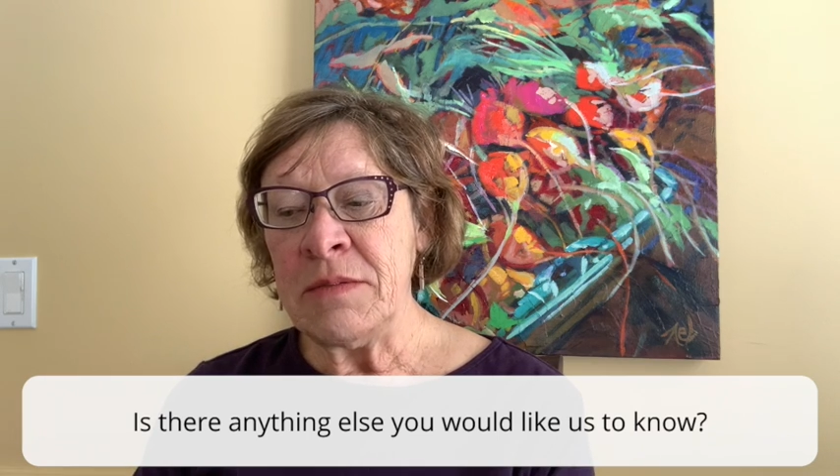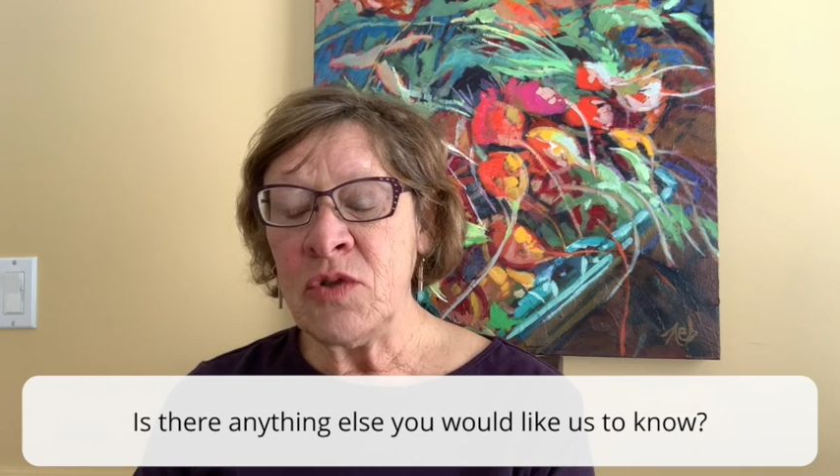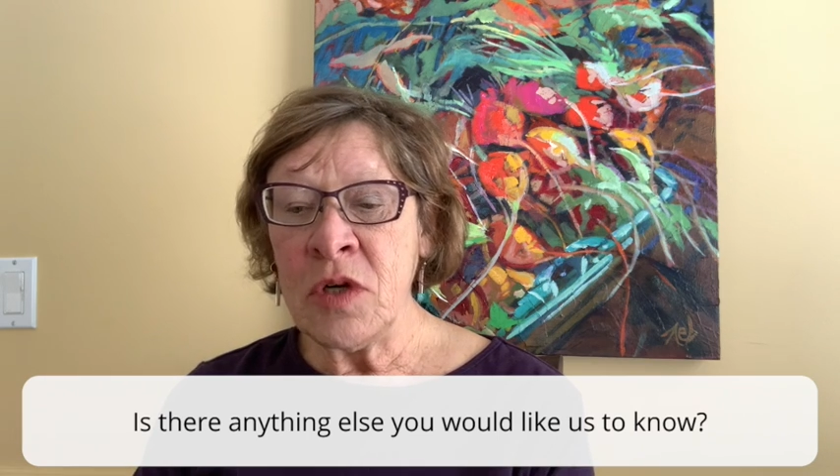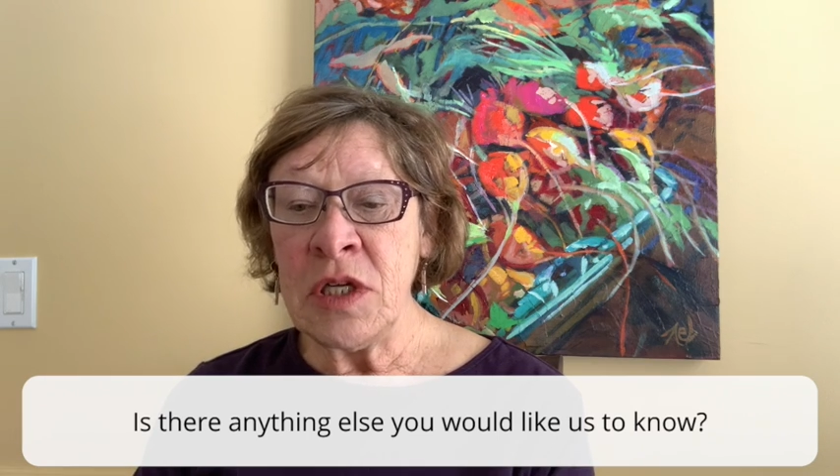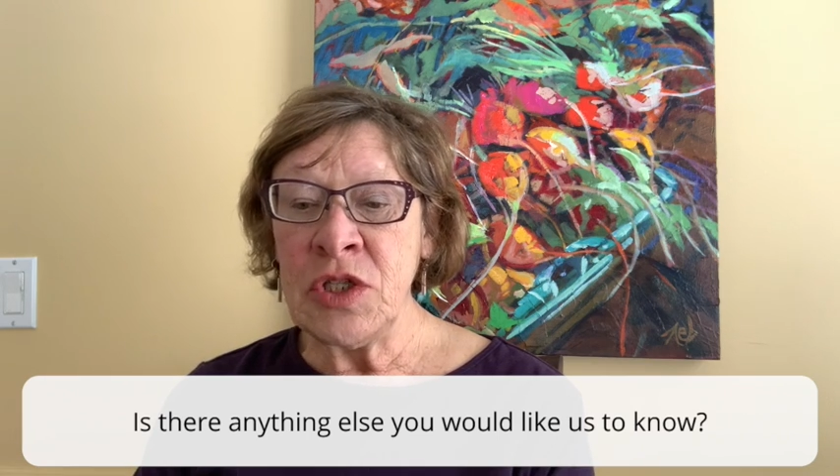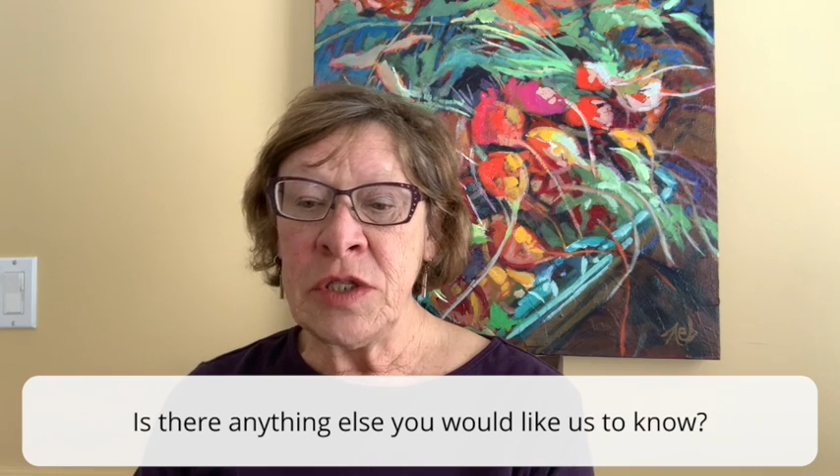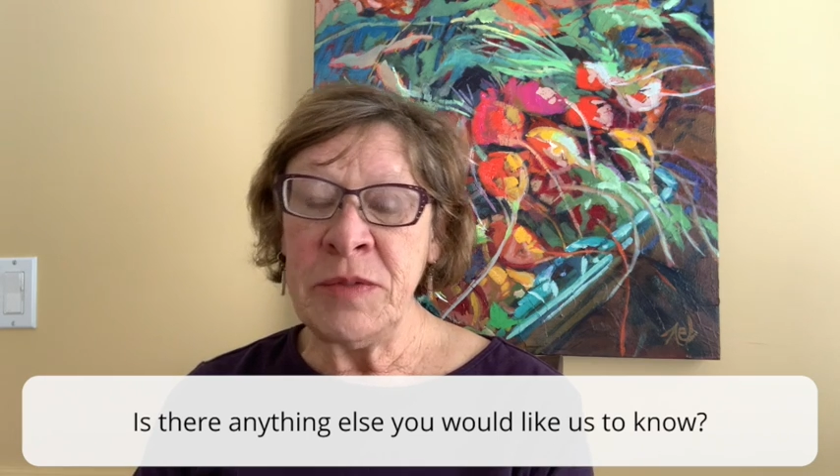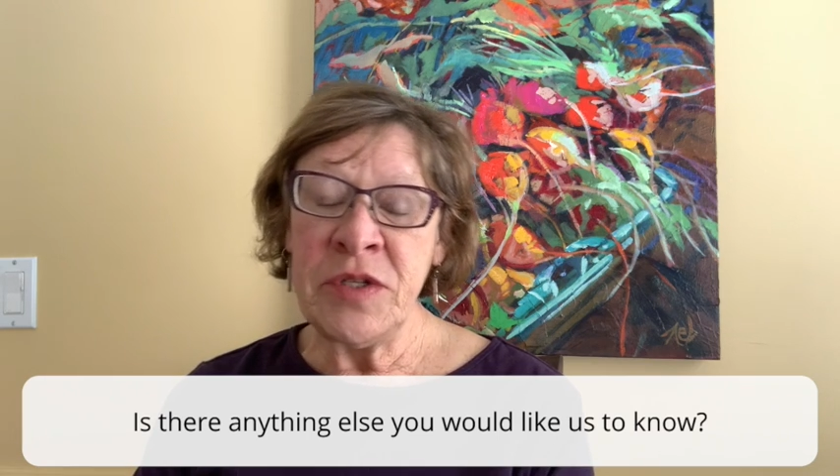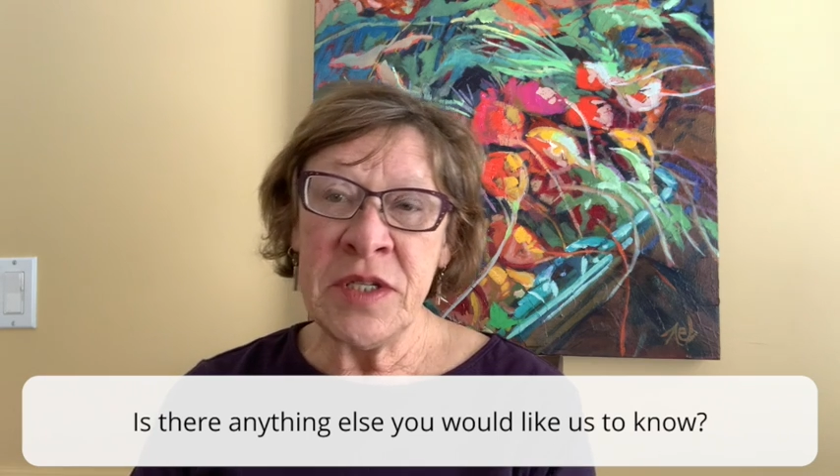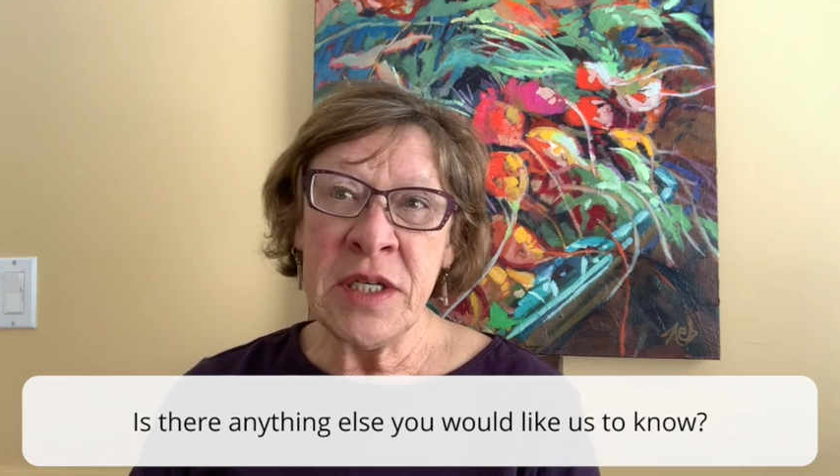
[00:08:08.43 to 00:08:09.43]
drawn to
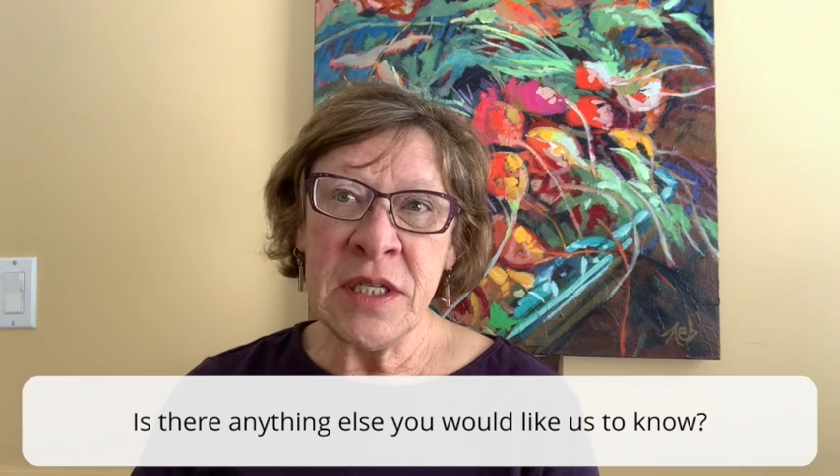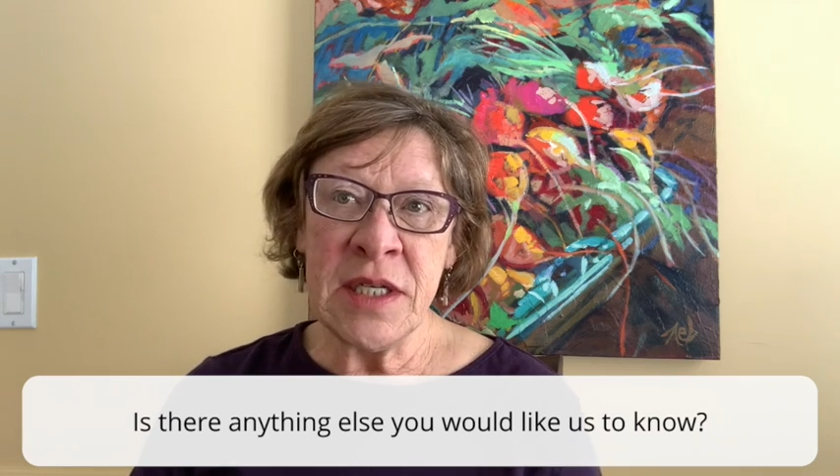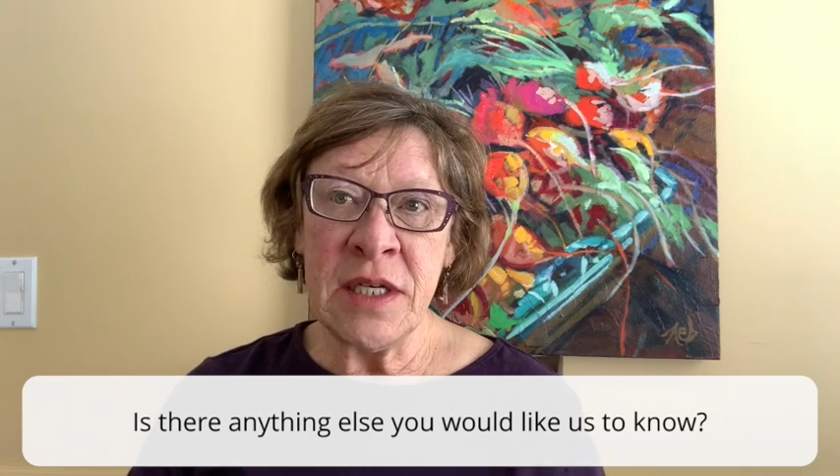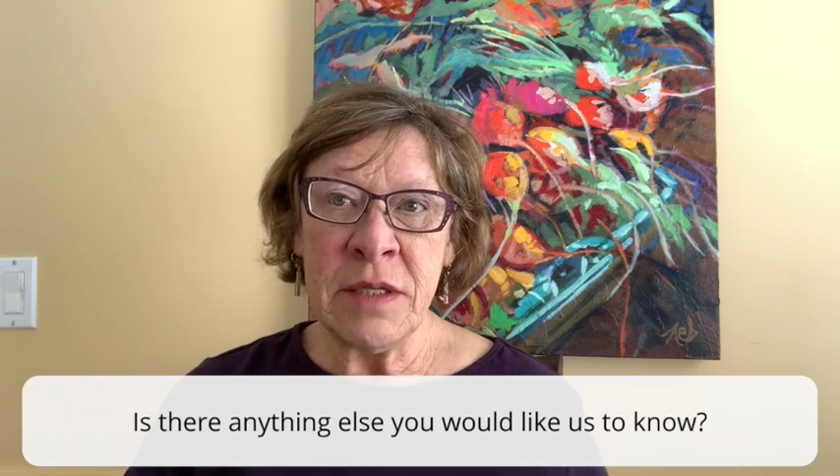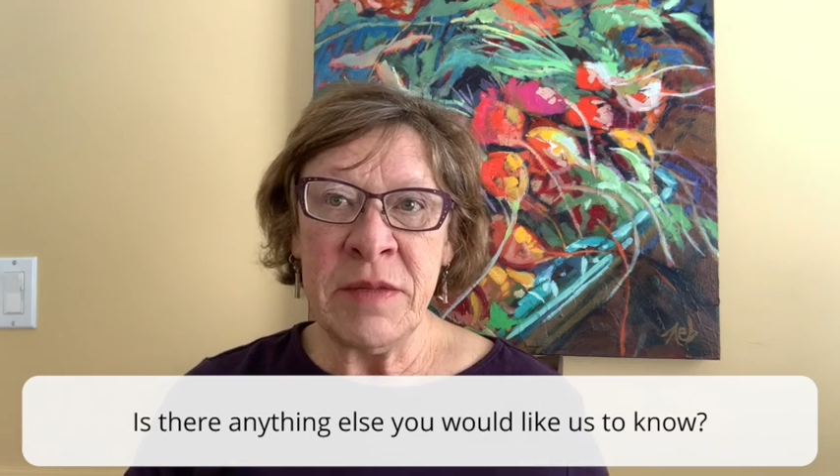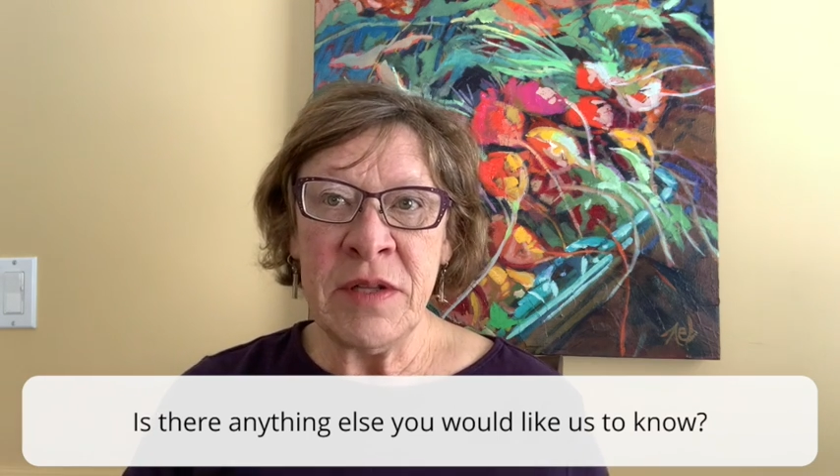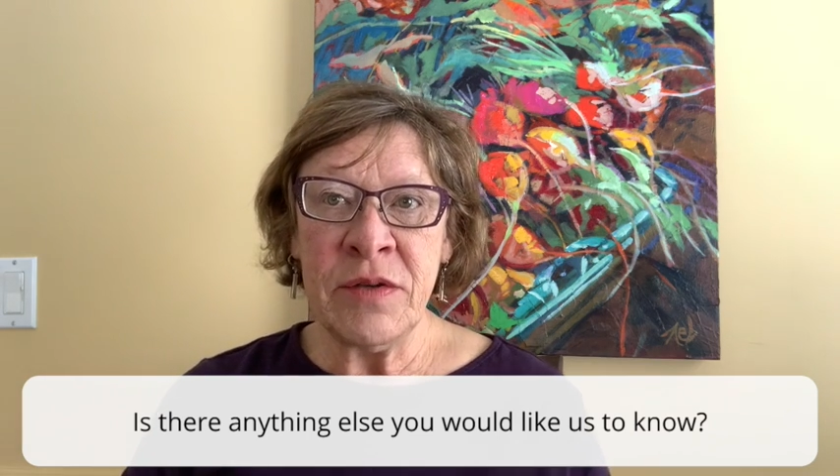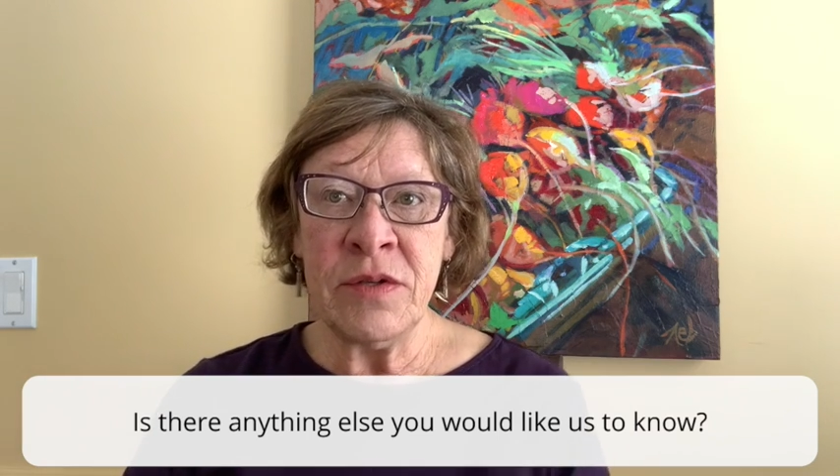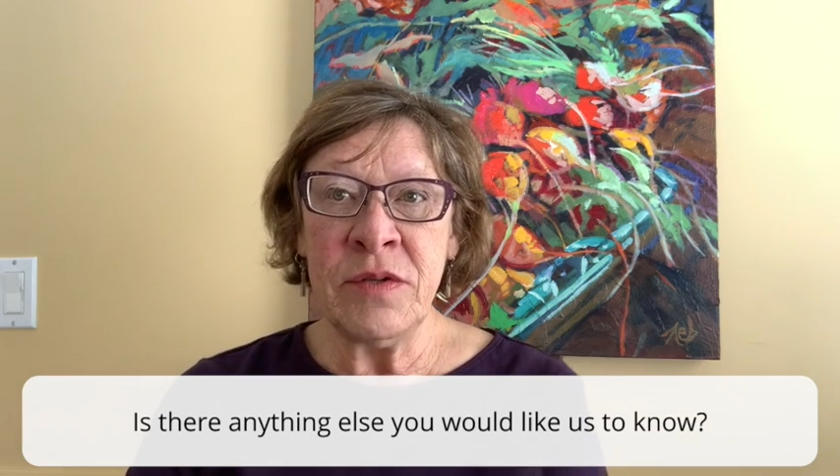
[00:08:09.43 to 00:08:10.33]
music to help me through